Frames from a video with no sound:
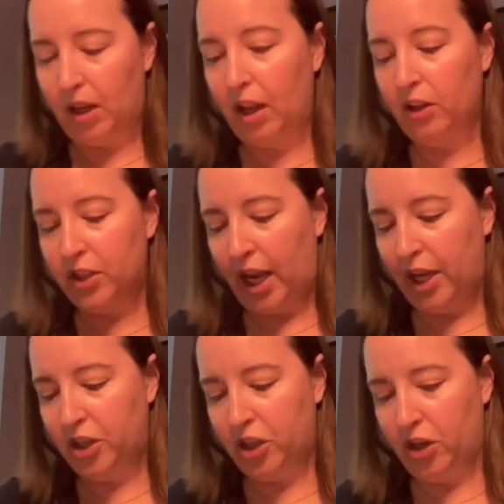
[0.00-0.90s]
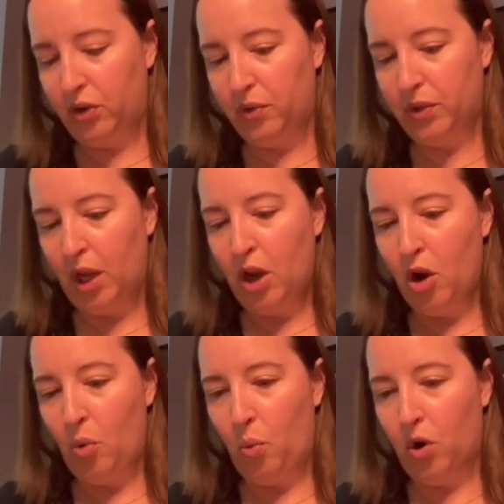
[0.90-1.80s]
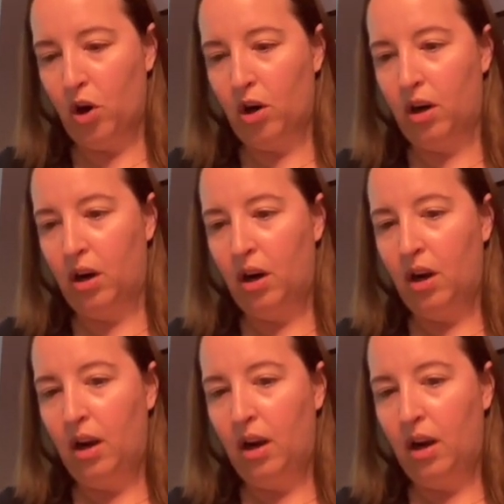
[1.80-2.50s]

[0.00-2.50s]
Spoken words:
colors I chose were